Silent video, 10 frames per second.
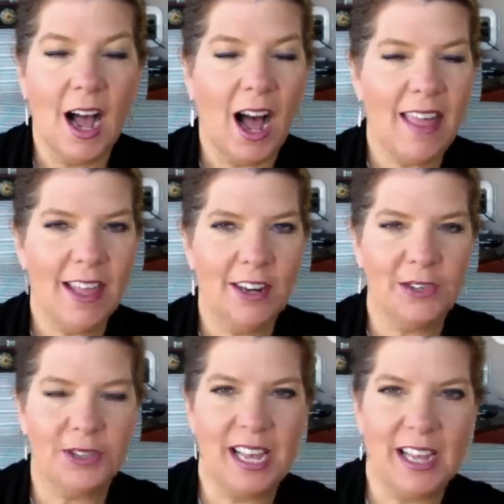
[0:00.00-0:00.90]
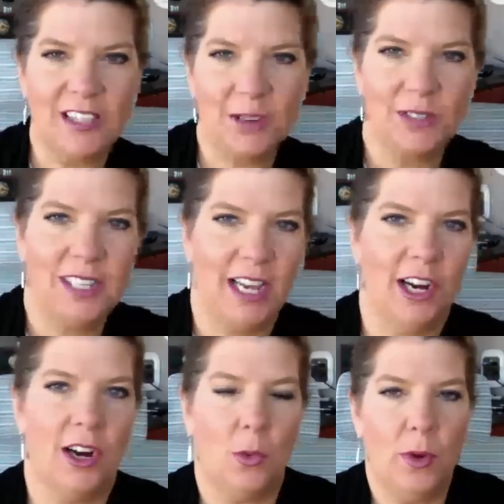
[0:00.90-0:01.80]
Hi there, Julianne Jones
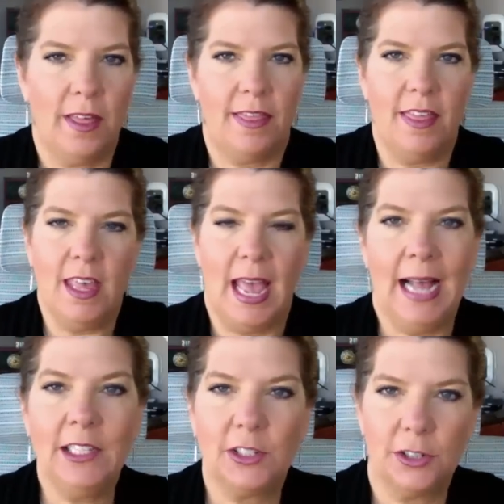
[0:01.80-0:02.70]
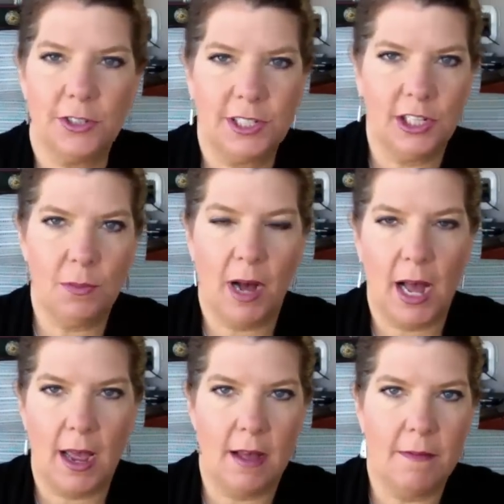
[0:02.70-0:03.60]
here with the answers to
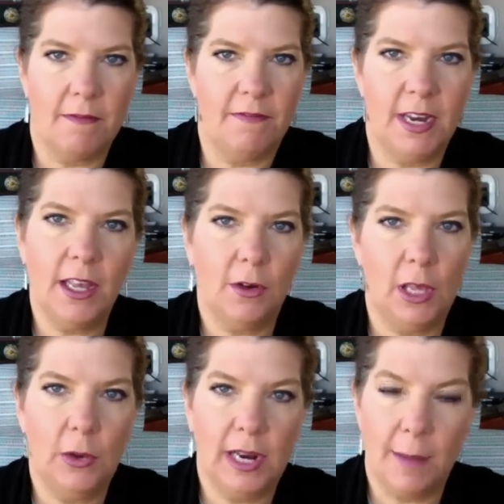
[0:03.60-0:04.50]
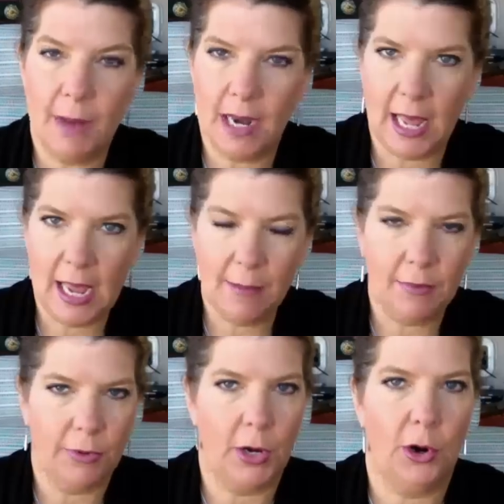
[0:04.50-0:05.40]
my video Q&A Monday. I'm
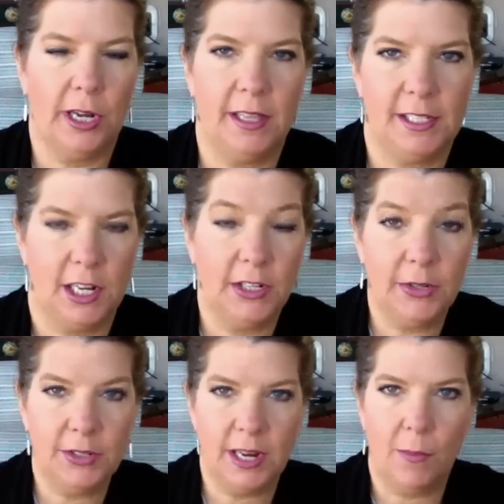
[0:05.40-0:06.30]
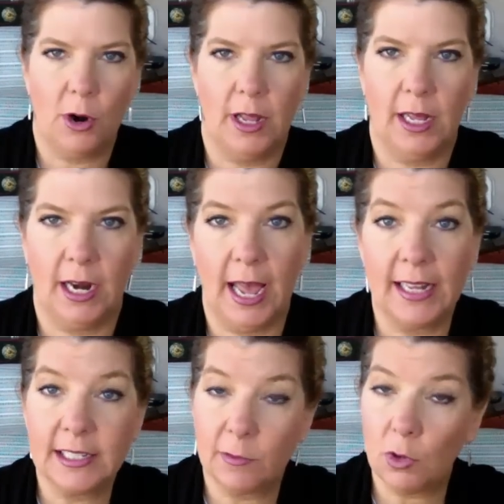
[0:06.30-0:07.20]
recording this on Tuesday morning and I
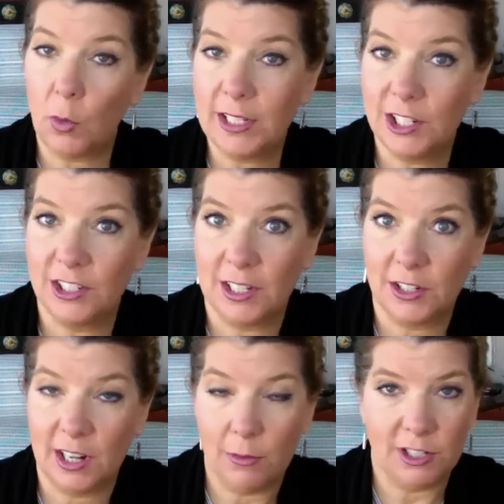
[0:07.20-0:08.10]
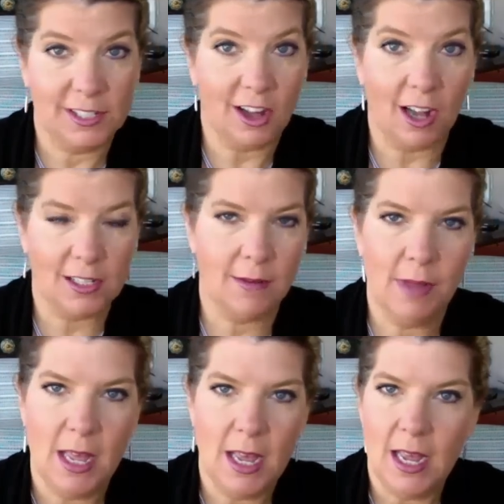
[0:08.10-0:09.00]
had several questions yesterday, which is awesome.
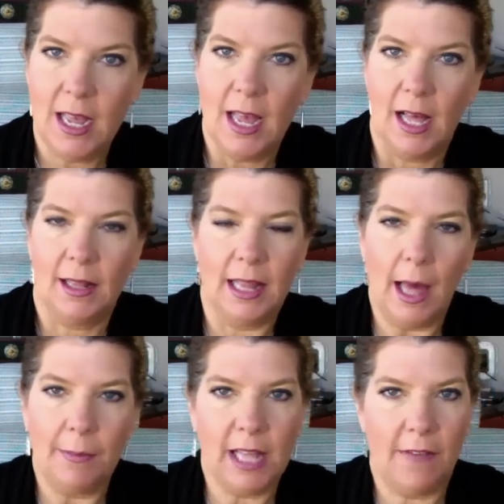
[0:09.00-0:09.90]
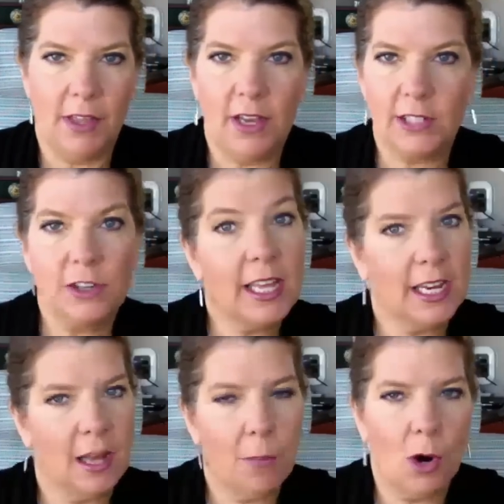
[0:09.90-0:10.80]
I'm glad that you guys are
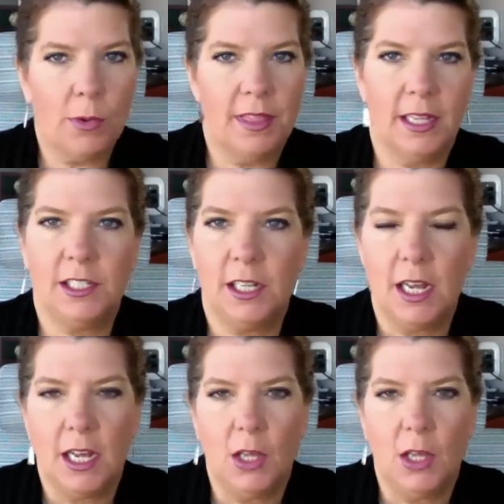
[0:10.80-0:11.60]
getting on board with this.